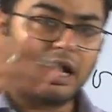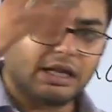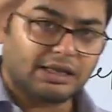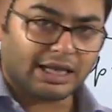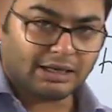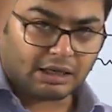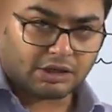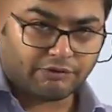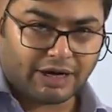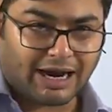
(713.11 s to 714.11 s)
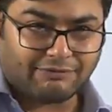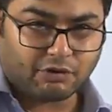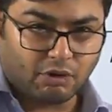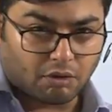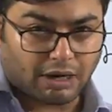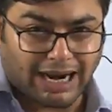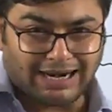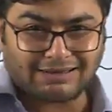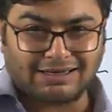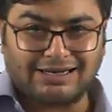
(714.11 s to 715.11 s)
then you will have to look at
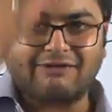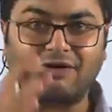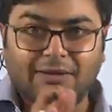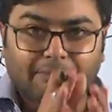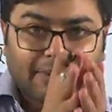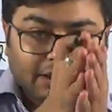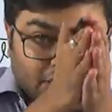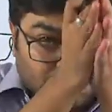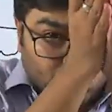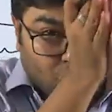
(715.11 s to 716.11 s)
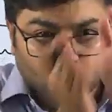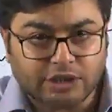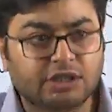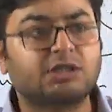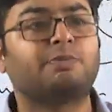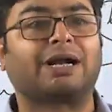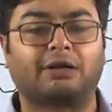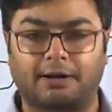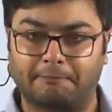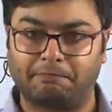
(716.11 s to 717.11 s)
the development through its
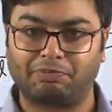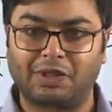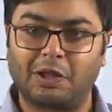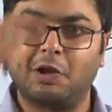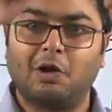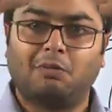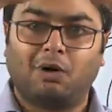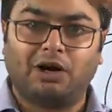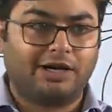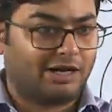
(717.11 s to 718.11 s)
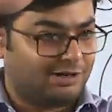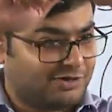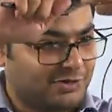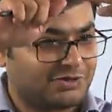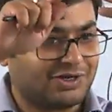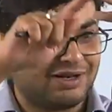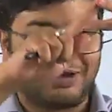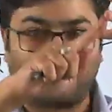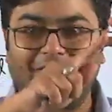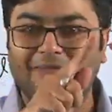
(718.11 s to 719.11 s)
spectrum: political, social,
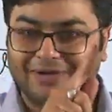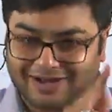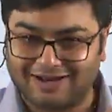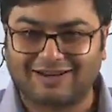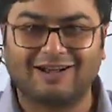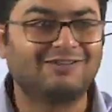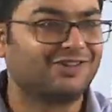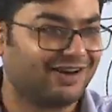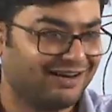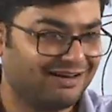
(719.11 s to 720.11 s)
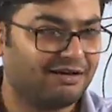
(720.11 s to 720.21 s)
economical, cultural,